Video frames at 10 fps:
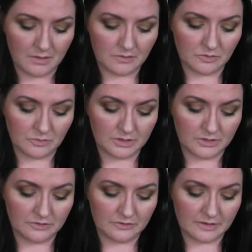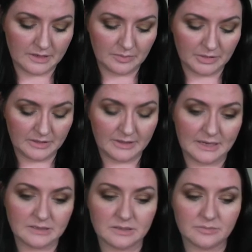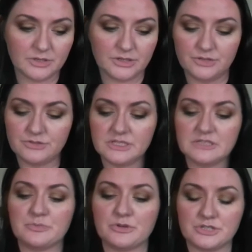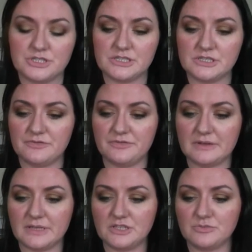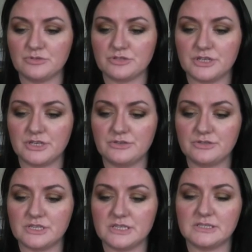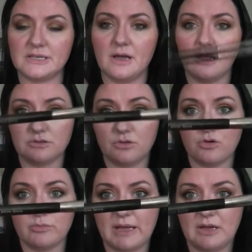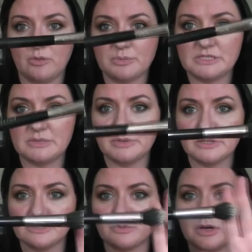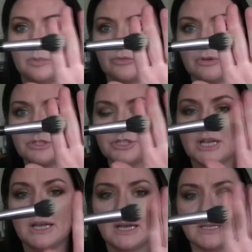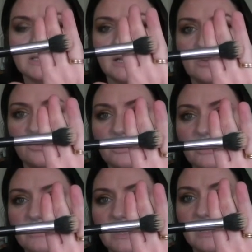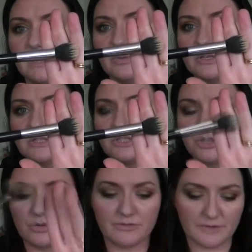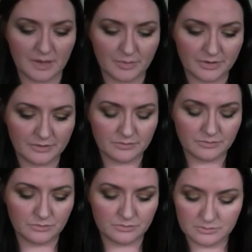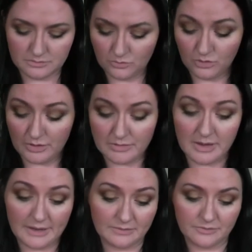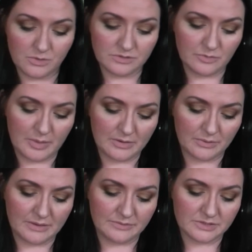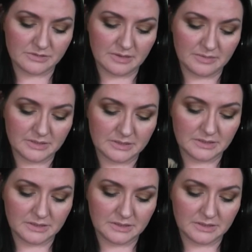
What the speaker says: So I'm going to use a tiny bit of that. I'm going to use this brush. This is the foundation brush I used. It's the Encore Makeup Stipple and Swirl brush. It's like a 109, but it's a duo fibre. 109, for want of a better way of describing it.